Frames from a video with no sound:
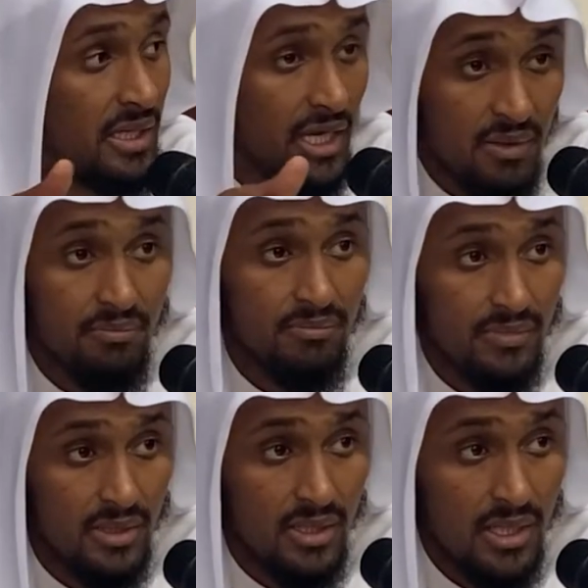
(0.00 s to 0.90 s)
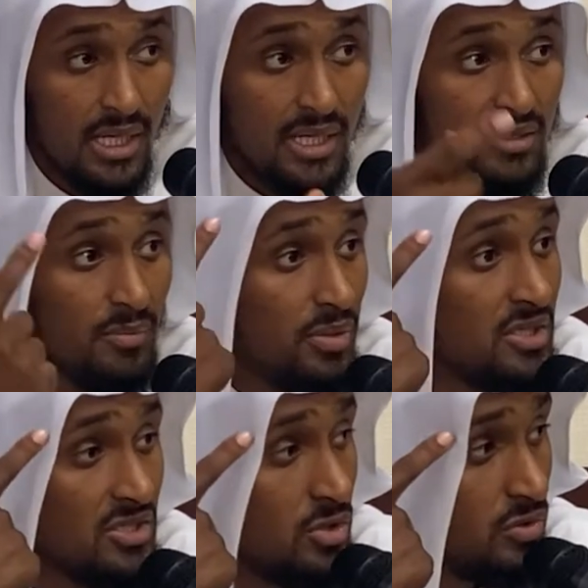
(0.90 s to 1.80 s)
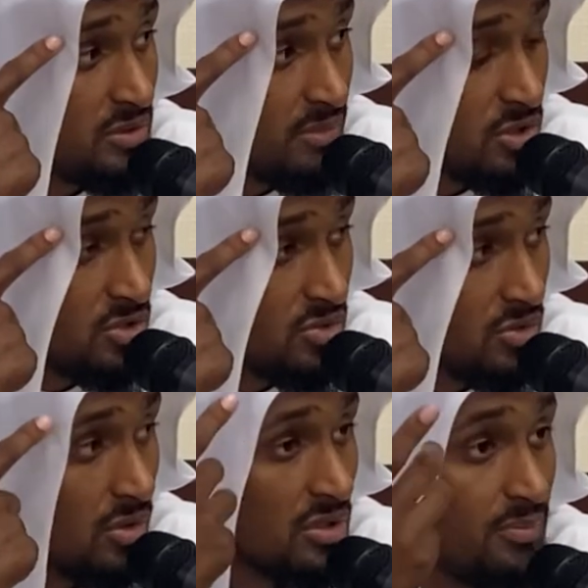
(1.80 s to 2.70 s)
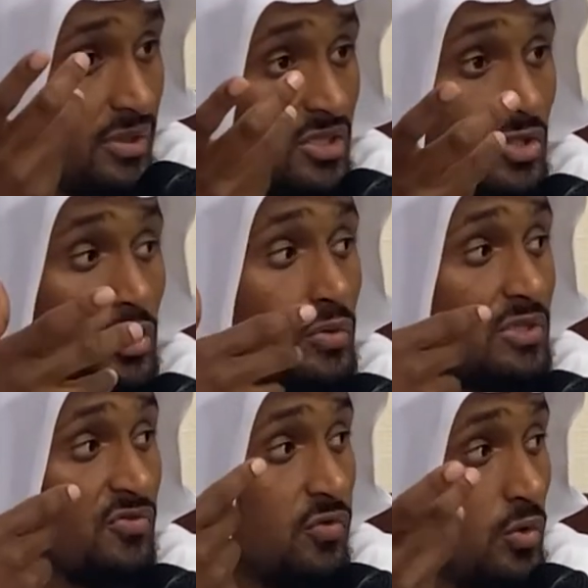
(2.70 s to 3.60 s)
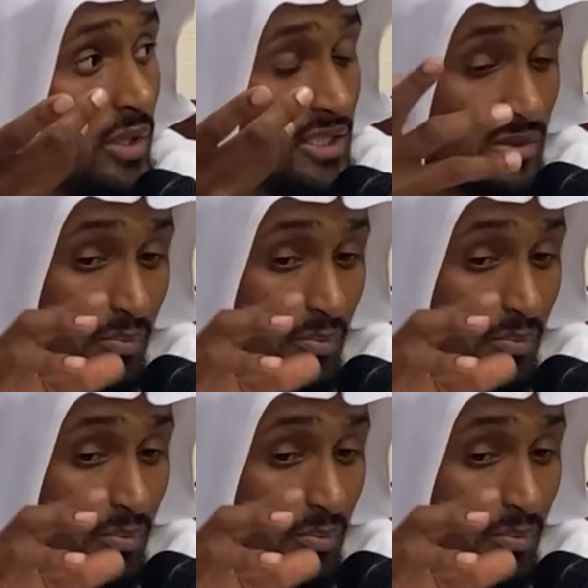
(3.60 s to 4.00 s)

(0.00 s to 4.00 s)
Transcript: Him. The person who is majnoon, or the person who is foolish,